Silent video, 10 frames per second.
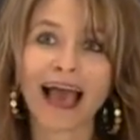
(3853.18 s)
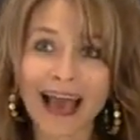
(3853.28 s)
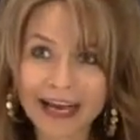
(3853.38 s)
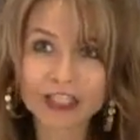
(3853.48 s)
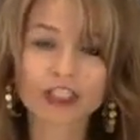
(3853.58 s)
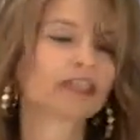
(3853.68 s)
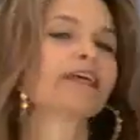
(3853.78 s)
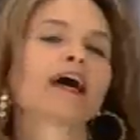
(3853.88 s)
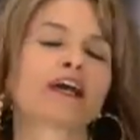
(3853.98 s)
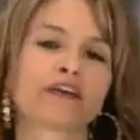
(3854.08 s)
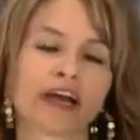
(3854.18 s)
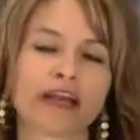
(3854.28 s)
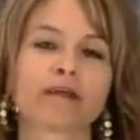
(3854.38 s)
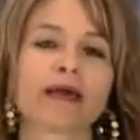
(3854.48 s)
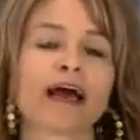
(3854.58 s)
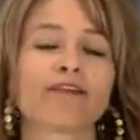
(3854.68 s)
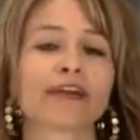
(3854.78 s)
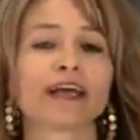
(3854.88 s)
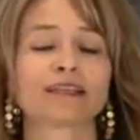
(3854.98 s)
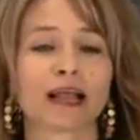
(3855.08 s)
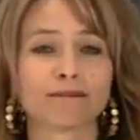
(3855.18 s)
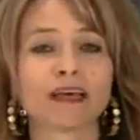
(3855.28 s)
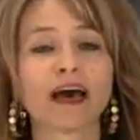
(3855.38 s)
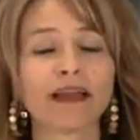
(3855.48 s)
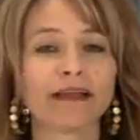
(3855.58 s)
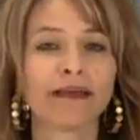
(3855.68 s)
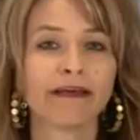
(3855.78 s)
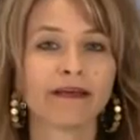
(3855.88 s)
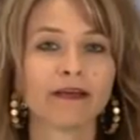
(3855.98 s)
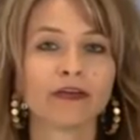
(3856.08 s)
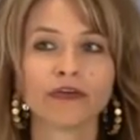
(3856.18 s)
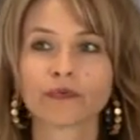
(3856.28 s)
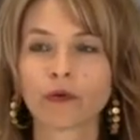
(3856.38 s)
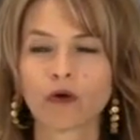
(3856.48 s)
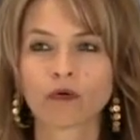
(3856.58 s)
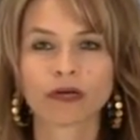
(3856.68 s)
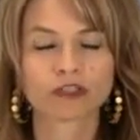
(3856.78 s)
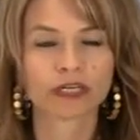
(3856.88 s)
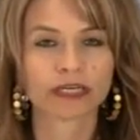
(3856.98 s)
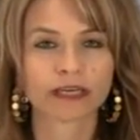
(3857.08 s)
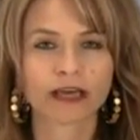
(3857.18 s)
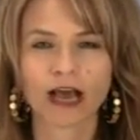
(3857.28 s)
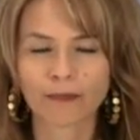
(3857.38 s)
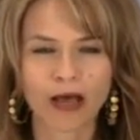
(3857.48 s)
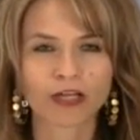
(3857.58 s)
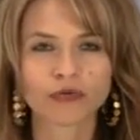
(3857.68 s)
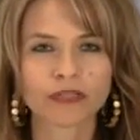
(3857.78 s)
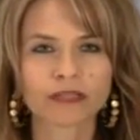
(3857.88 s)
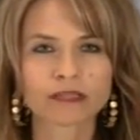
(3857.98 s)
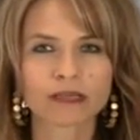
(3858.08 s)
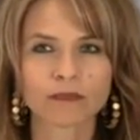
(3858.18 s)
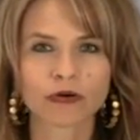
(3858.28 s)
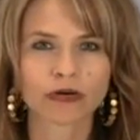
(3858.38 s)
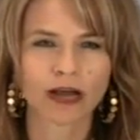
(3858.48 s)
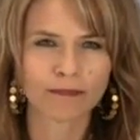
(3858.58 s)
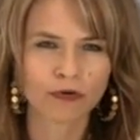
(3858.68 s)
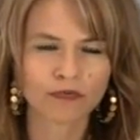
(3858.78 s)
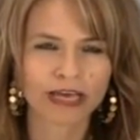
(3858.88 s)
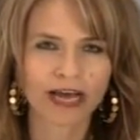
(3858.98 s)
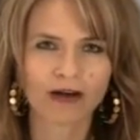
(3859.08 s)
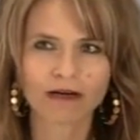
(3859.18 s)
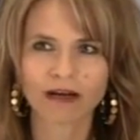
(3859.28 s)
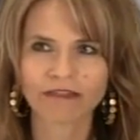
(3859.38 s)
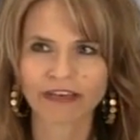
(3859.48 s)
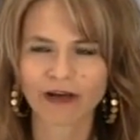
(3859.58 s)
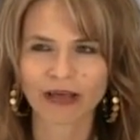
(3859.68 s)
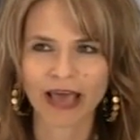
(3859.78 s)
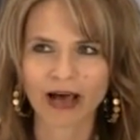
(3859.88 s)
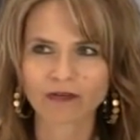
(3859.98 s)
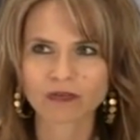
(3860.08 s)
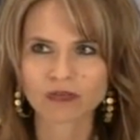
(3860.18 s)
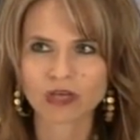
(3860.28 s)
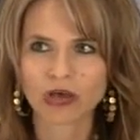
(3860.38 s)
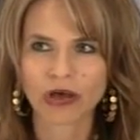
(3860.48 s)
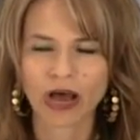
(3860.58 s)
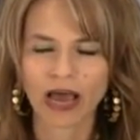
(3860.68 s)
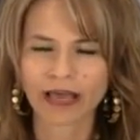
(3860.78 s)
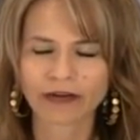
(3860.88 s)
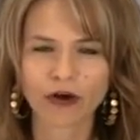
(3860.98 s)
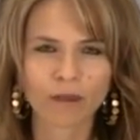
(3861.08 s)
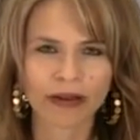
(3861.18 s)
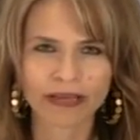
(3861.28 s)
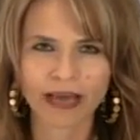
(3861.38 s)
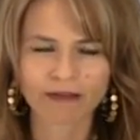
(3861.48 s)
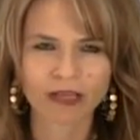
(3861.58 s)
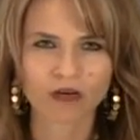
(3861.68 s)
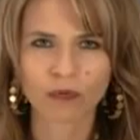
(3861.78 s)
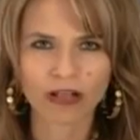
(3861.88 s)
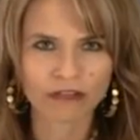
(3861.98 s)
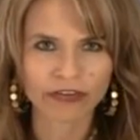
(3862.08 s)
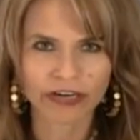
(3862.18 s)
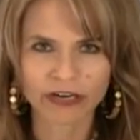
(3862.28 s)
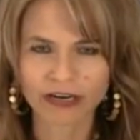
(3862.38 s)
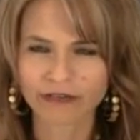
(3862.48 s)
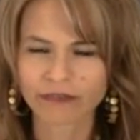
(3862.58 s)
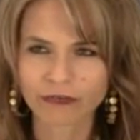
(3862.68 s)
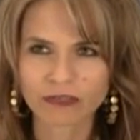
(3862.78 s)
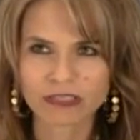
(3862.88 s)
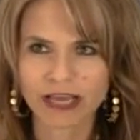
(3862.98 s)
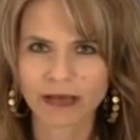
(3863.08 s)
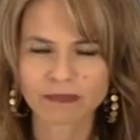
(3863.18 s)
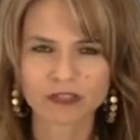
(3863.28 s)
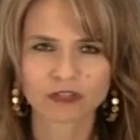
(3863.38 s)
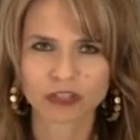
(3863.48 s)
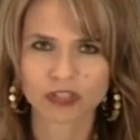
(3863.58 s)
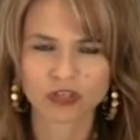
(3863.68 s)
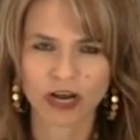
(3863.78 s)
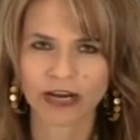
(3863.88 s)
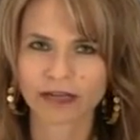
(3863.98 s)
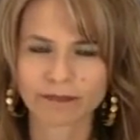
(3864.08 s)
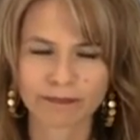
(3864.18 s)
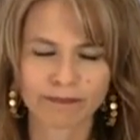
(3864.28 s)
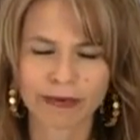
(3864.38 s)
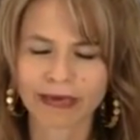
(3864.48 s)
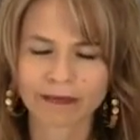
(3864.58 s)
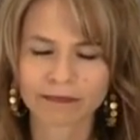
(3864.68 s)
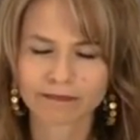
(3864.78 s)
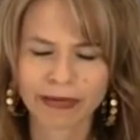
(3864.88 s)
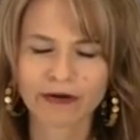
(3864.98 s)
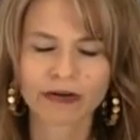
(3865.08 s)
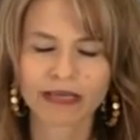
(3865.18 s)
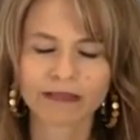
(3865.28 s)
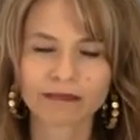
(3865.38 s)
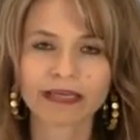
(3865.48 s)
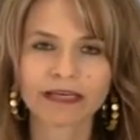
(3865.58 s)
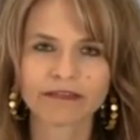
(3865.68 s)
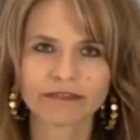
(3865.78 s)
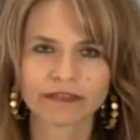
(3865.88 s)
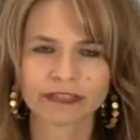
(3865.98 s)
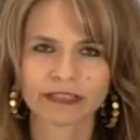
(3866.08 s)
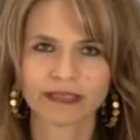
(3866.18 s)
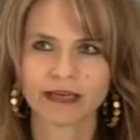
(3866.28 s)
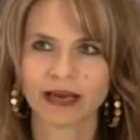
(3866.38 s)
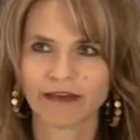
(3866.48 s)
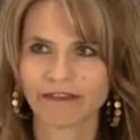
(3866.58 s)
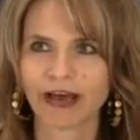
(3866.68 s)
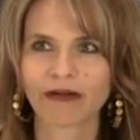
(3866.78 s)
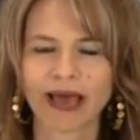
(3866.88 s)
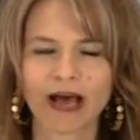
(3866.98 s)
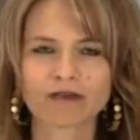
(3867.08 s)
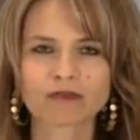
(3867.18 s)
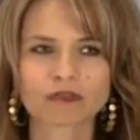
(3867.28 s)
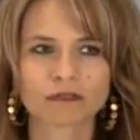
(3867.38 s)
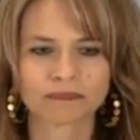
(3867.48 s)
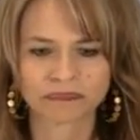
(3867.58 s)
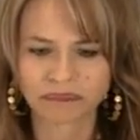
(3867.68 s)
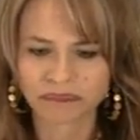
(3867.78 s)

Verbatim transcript: Actually, I created the boundary. I said, I'm done. You won't quit drinking. I'm not doing this anymore. I moved out. I found a house. I had no money. I was on welfare and food stamps and just trying to make barely live. I found a house.